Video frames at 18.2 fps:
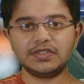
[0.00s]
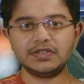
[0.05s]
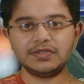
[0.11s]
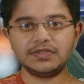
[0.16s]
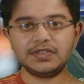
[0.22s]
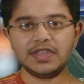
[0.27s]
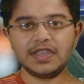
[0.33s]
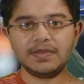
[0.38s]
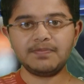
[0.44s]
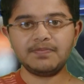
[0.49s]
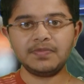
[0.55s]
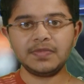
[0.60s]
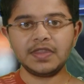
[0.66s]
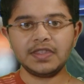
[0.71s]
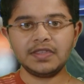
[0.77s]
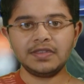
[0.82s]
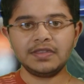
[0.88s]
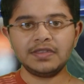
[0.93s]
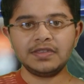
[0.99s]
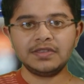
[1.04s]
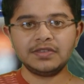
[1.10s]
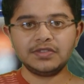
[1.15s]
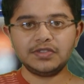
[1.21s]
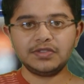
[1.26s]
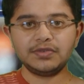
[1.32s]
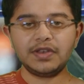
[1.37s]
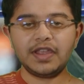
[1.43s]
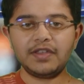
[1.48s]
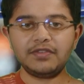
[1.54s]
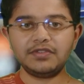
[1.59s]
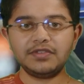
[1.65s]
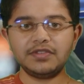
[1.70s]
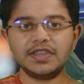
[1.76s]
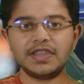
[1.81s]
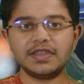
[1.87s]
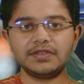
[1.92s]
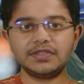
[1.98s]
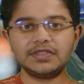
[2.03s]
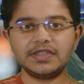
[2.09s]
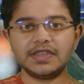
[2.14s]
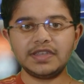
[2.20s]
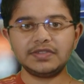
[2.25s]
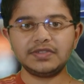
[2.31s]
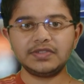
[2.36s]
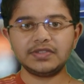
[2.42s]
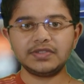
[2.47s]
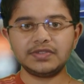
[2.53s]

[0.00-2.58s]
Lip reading: year's team. Soon after the ALCS,